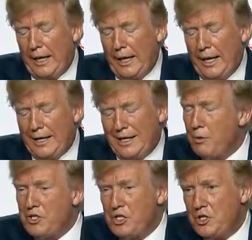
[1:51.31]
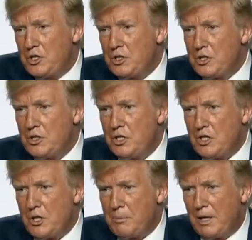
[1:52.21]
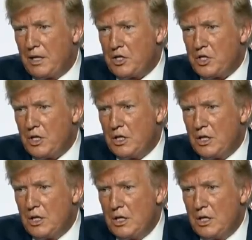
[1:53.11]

And that was his determination.